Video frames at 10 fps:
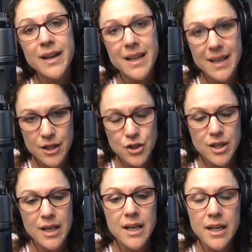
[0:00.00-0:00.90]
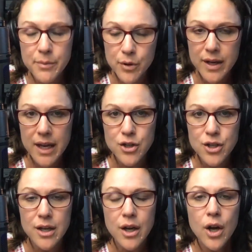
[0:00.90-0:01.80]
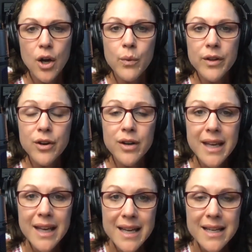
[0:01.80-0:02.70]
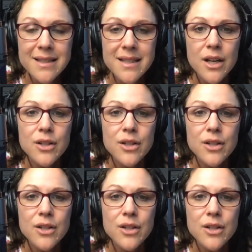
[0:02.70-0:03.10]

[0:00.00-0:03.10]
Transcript: connection and communication with our kids